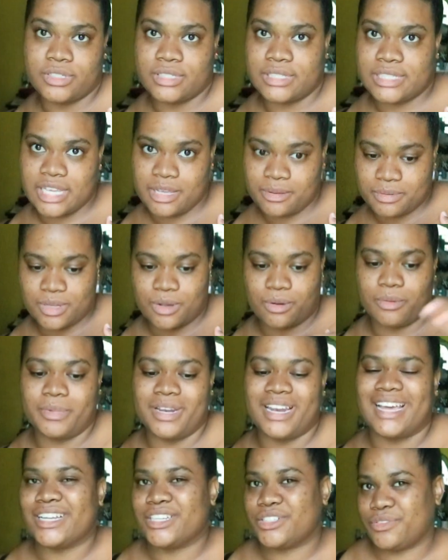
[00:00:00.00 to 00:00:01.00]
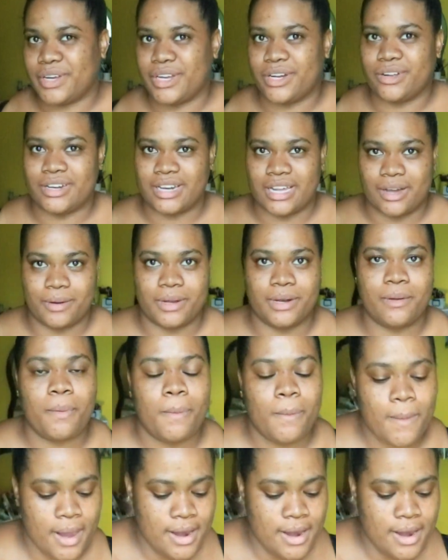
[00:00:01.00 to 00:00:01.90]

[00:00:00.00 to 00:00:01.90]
the same, so I won't be like trying on that one.